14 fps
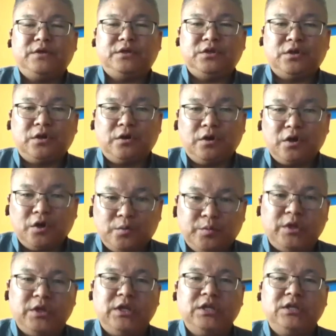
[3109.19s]
your
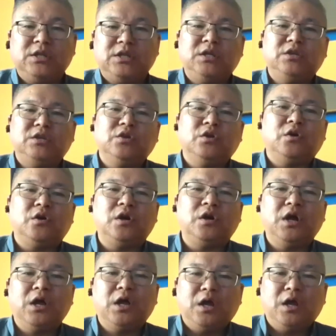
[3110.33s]
community, your
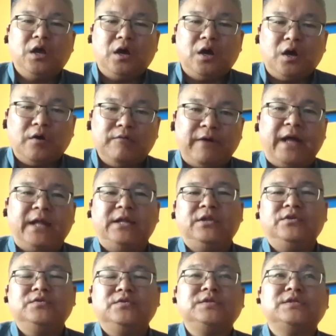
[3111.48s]

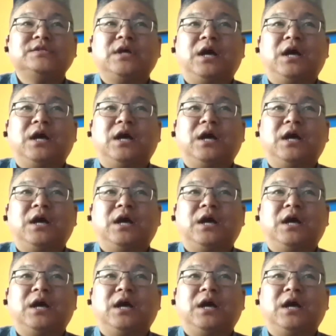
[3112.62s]
values,